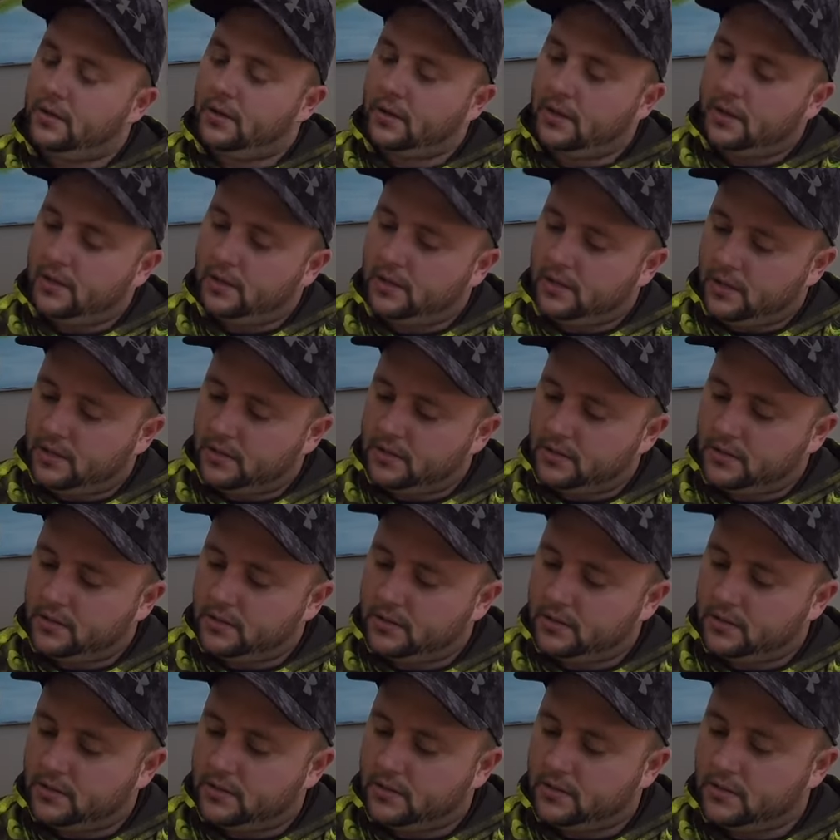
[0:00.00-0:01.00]
And
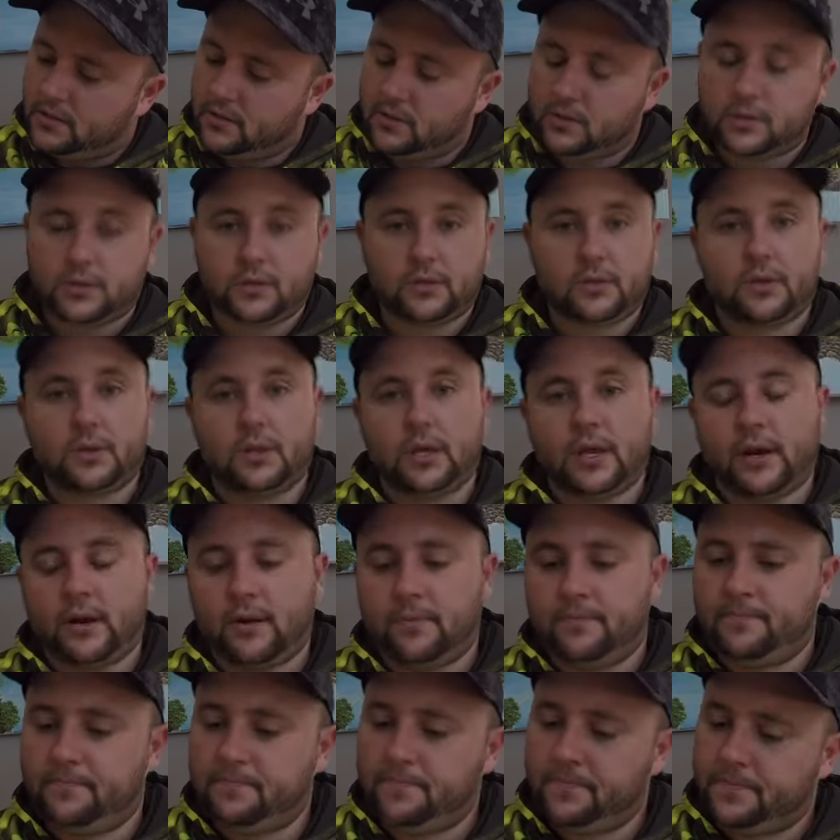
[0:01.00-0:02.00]
that's looks good
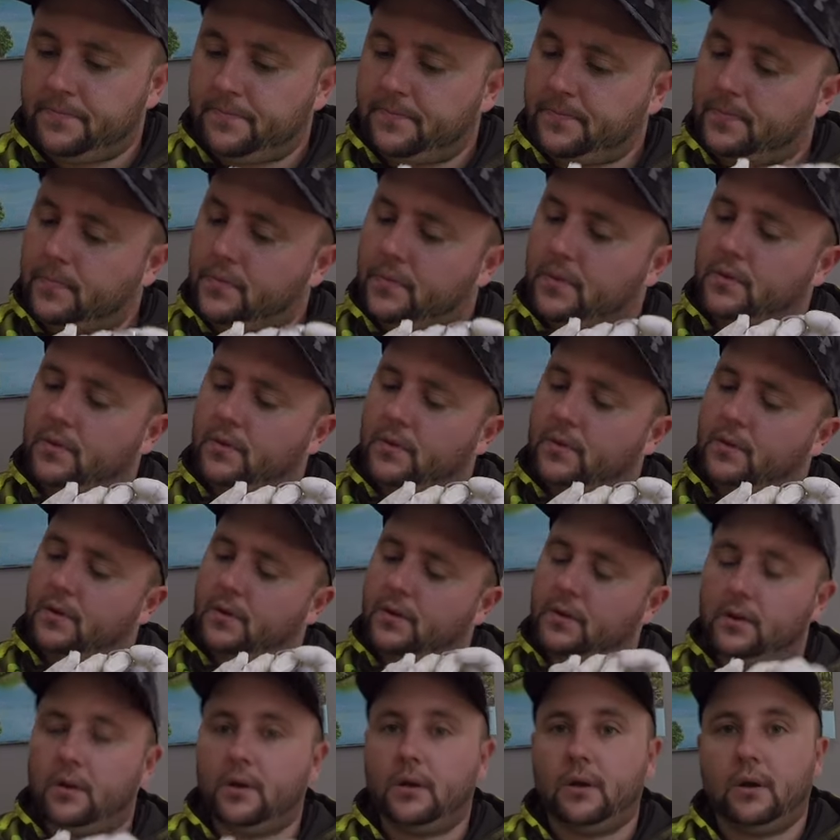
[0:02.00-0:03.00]
there.
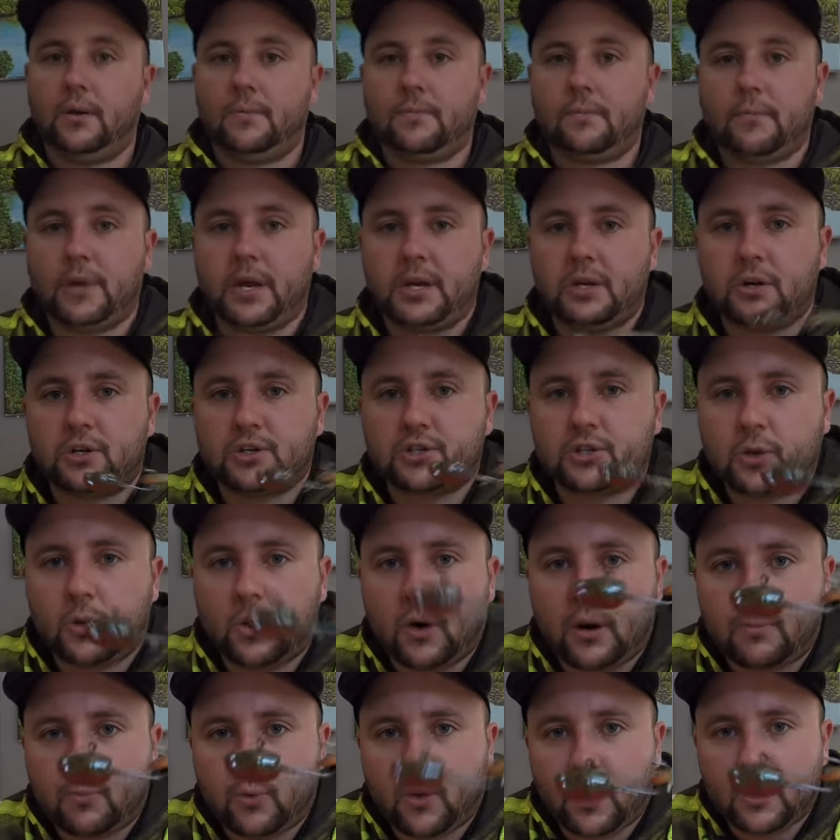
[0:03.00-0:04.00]
May not
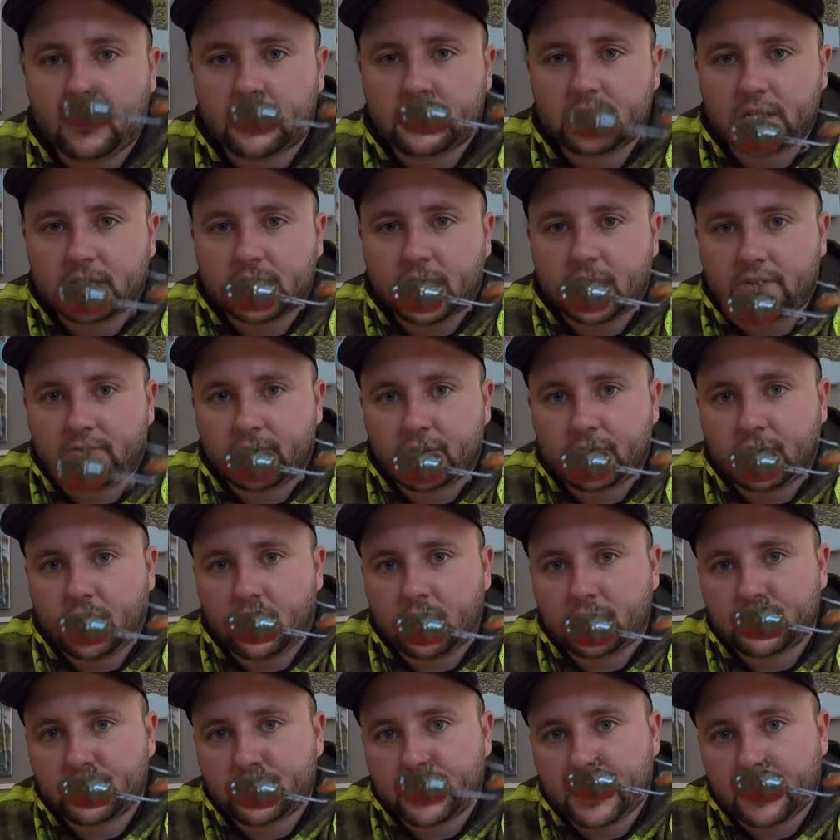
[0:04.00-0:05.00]
show up well because it's kind of a
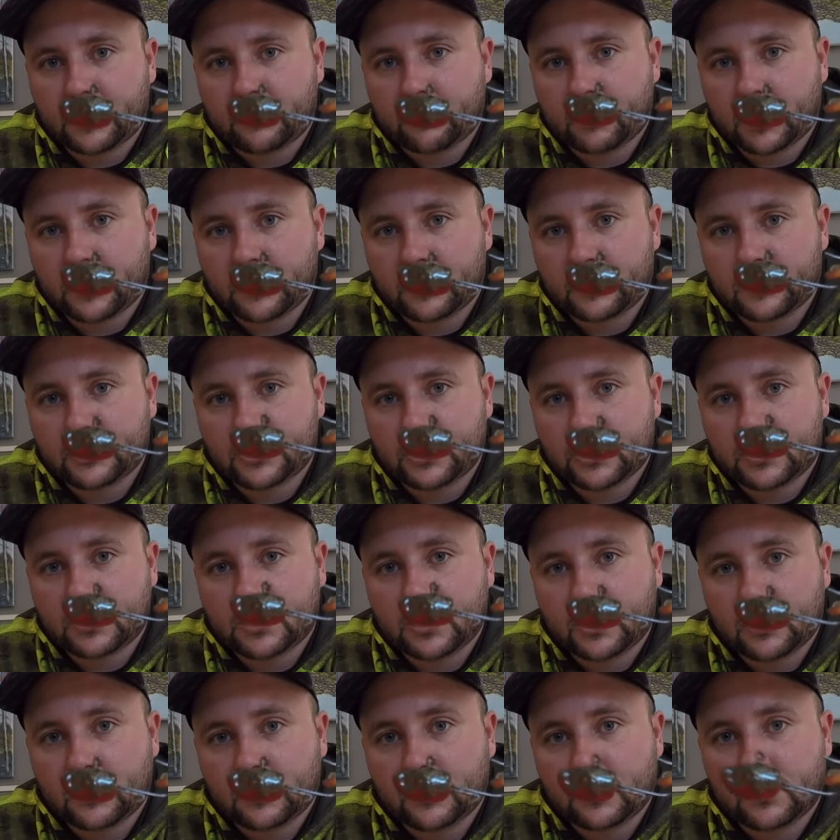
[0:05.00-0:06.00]
dark jig, but you can just
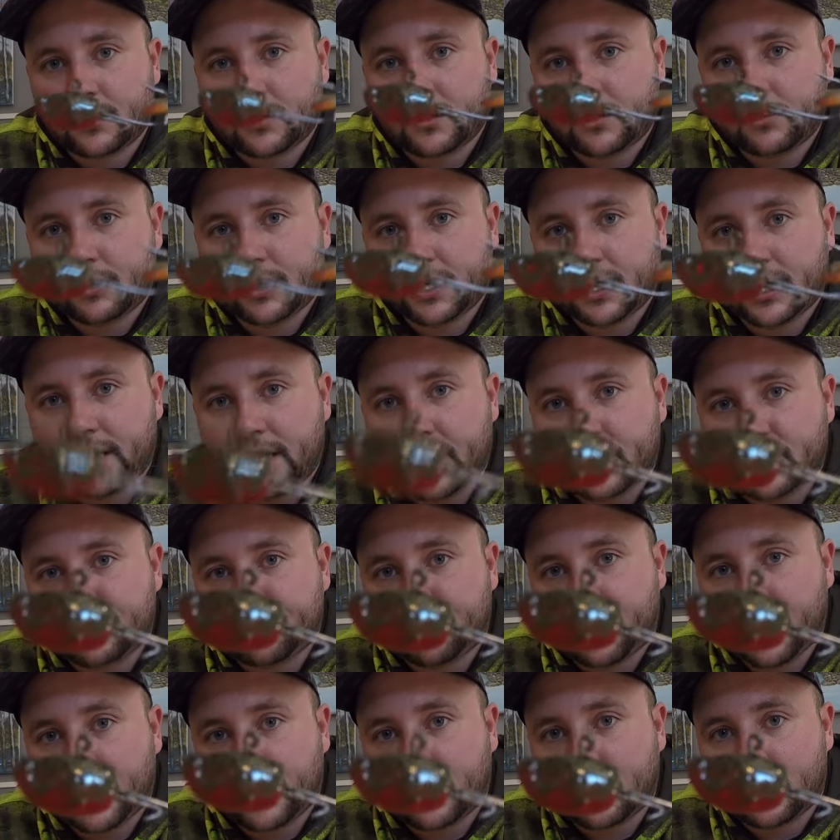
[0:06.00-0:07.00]
see a little bit of that
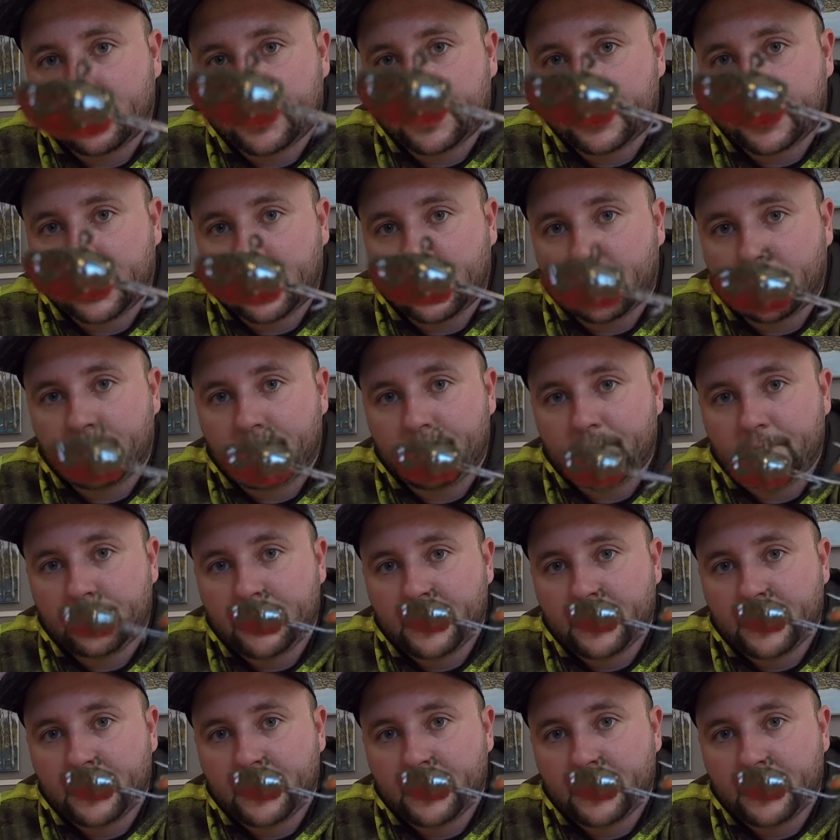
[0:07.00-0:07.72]
speckling there.